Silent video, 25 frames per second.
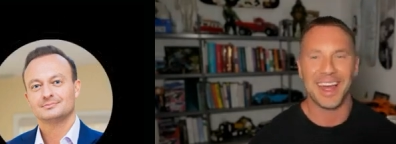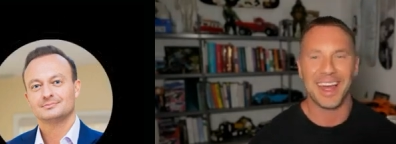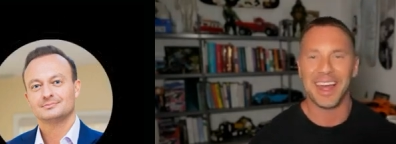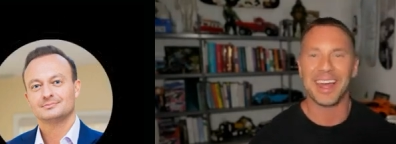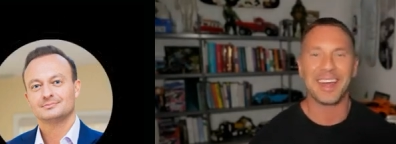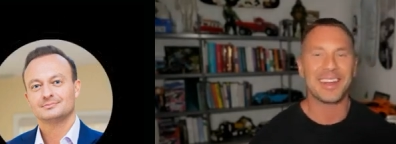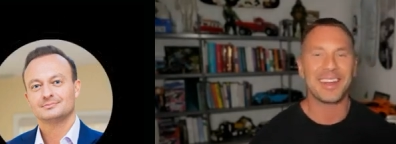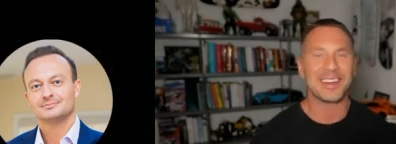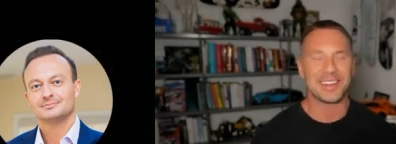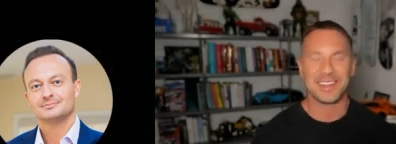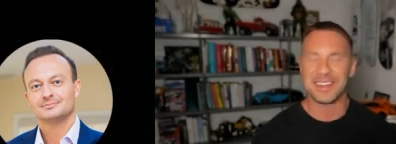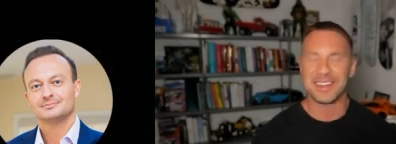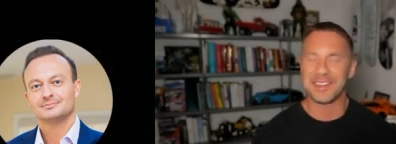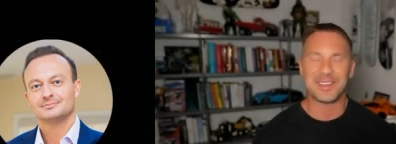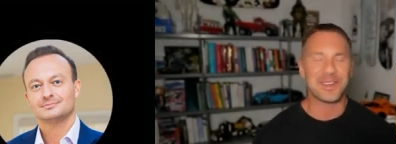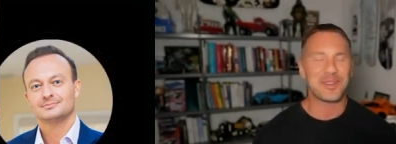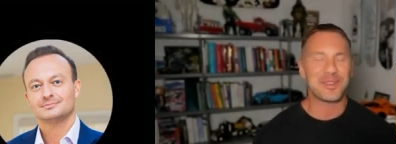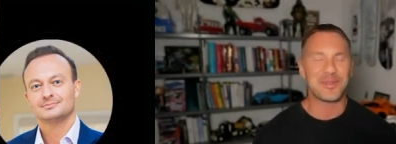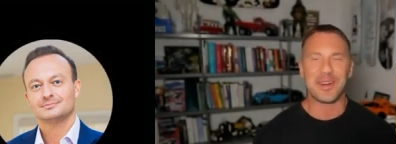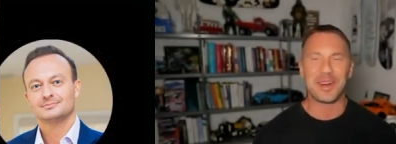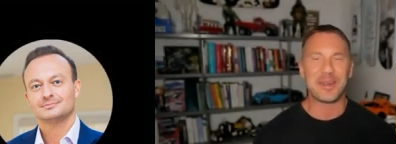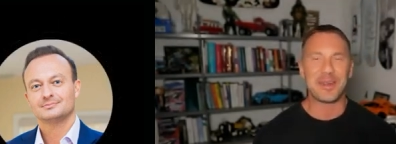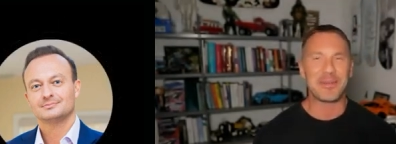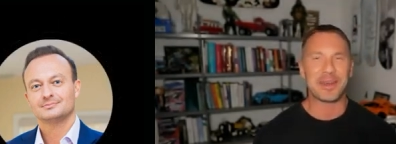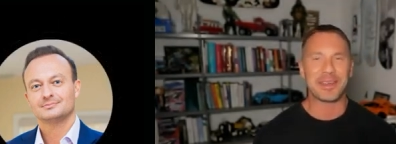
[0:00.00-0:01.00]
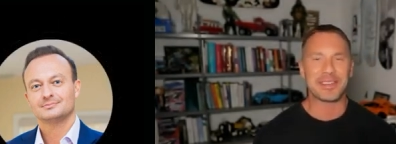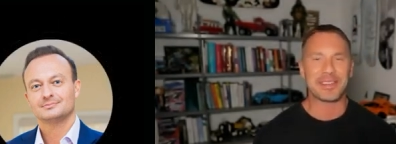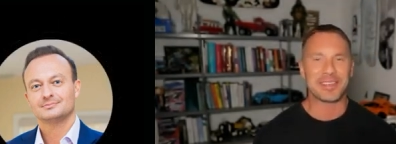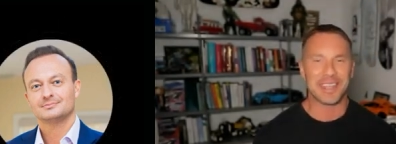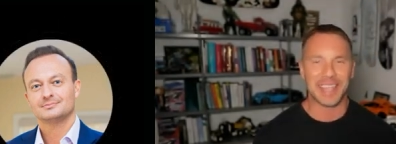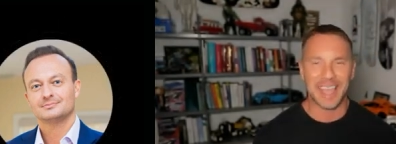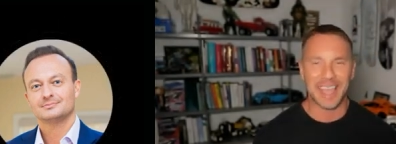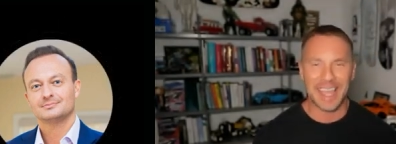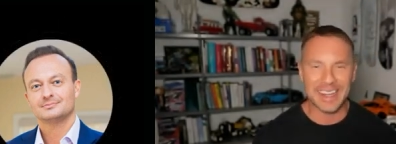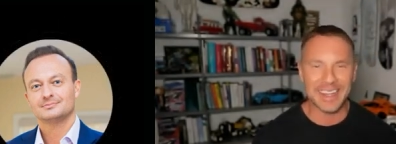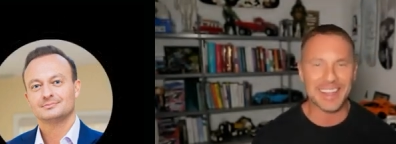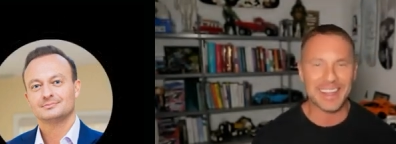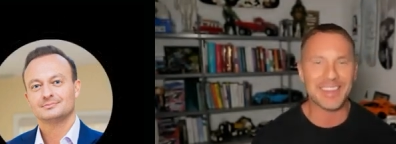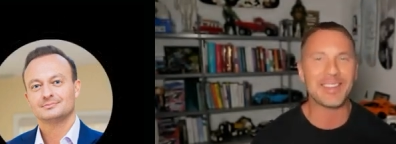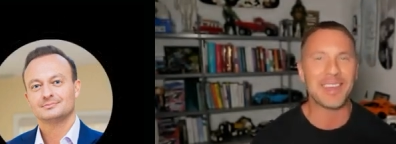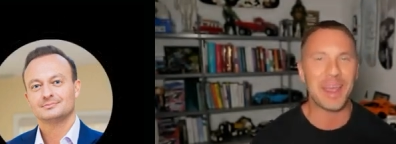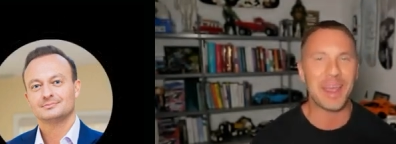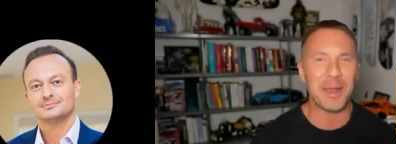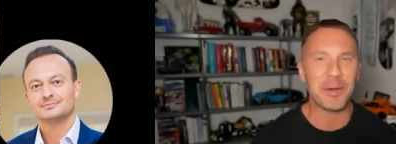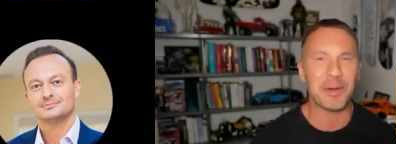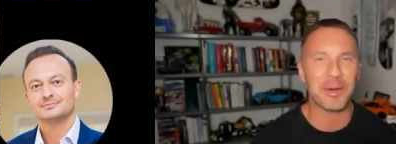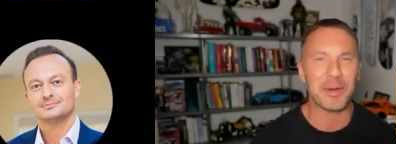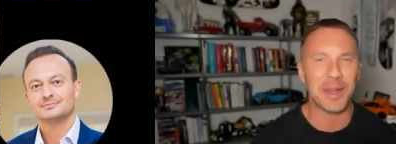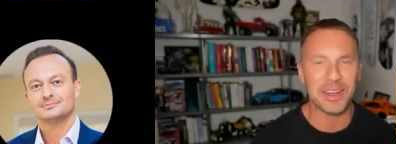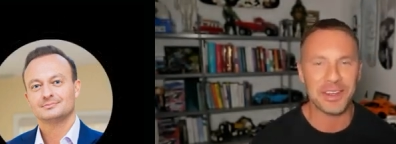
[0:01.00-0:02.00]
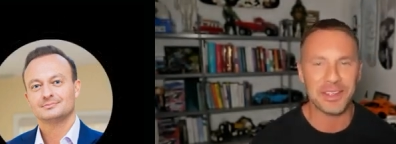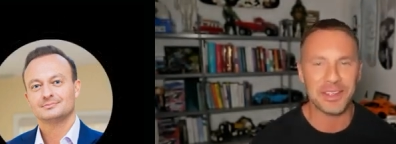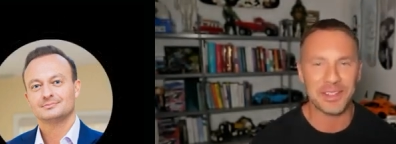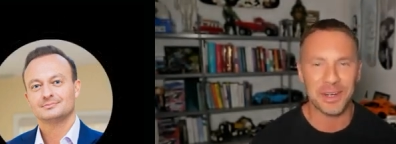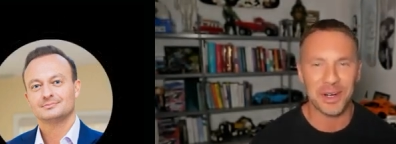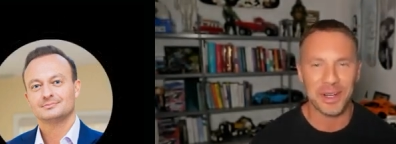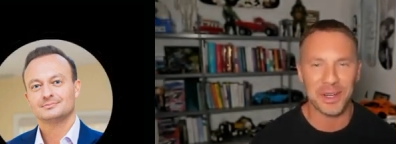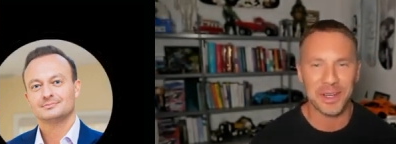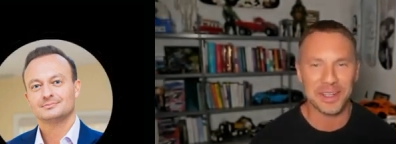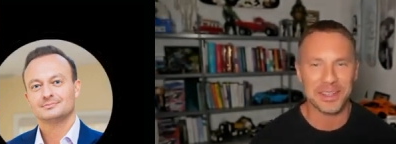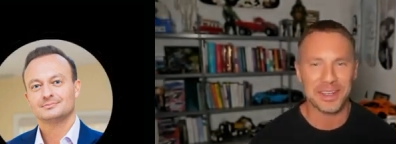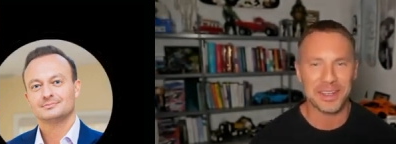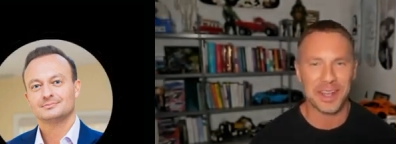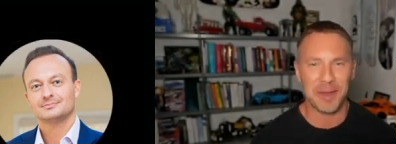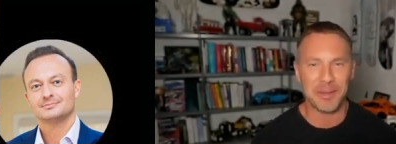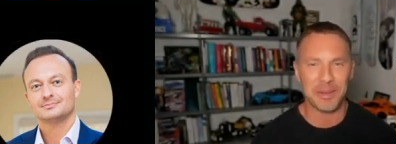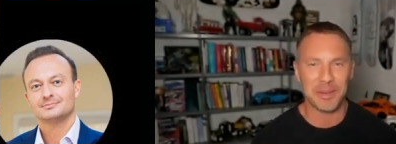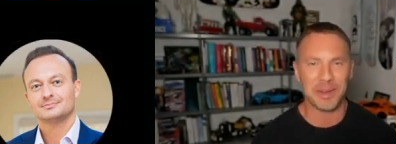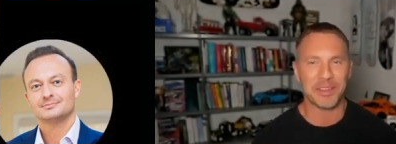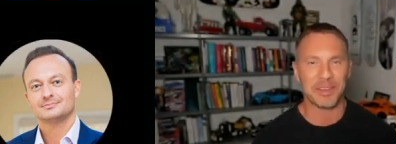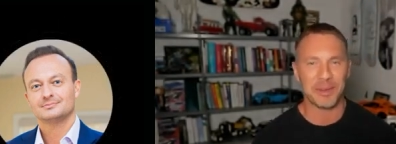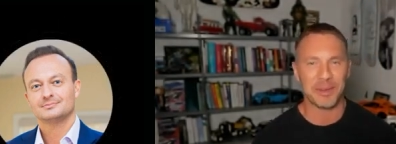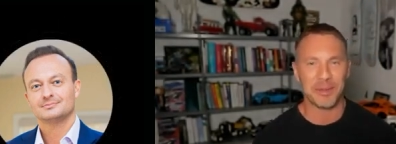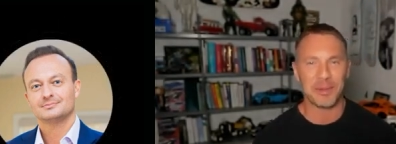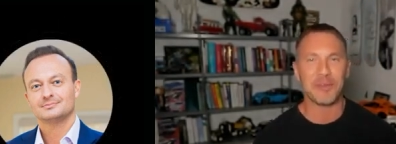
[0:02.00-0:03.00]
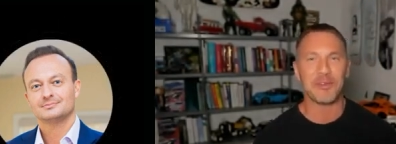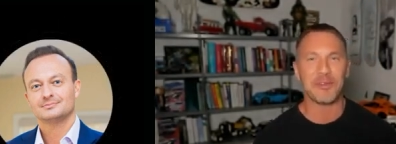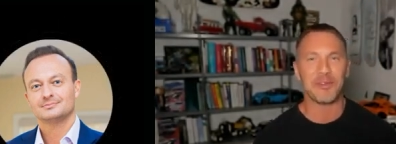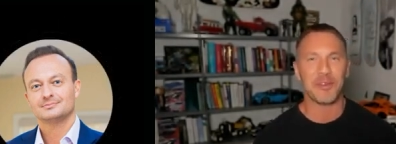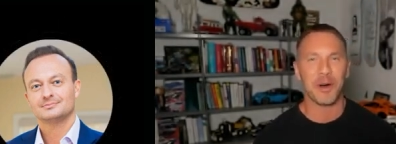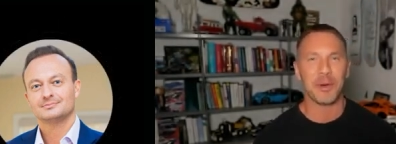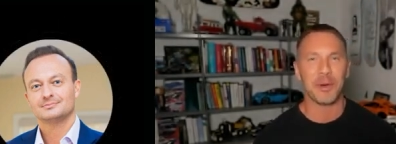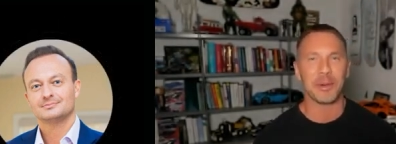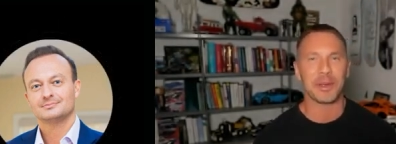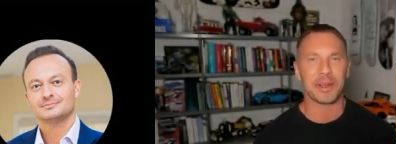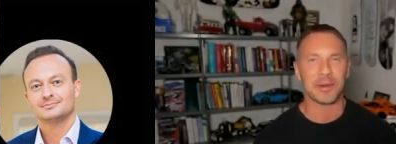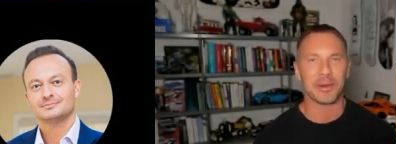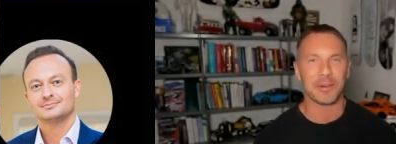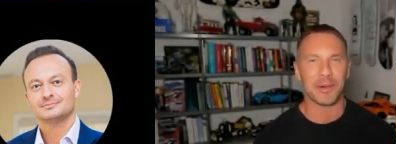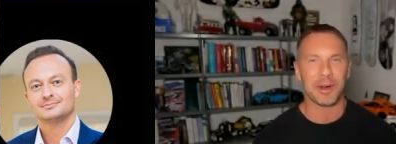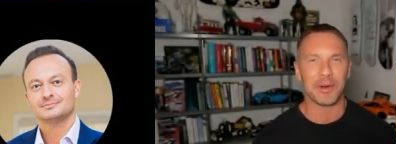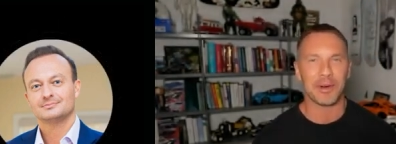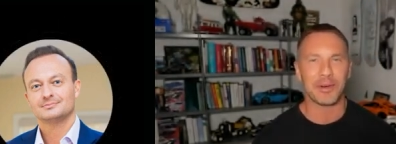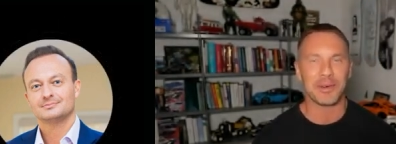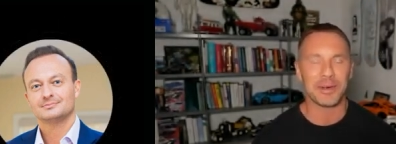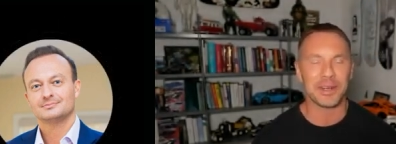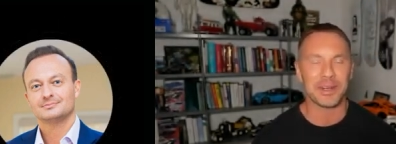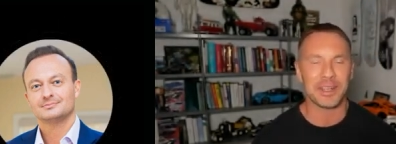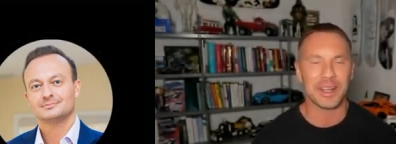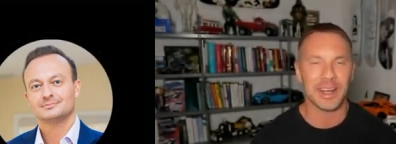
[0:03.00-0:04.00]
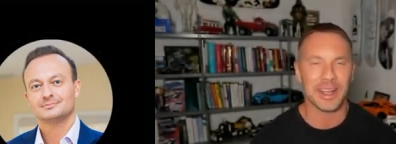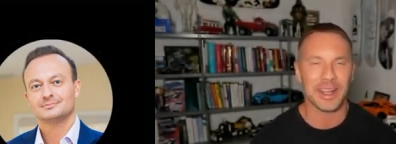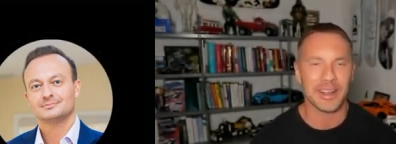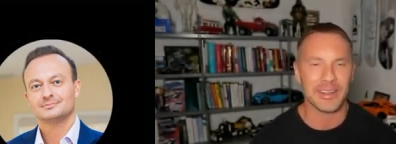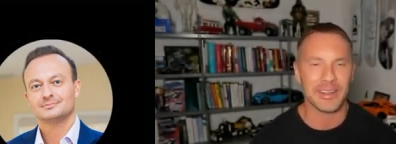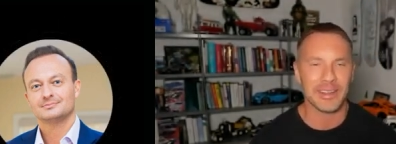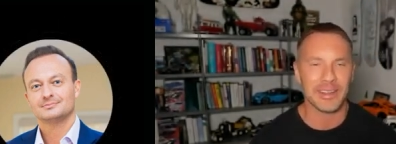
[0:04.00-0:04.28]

Speaker 1: It's so funny because I get the same question all the time because I've been following about root canals.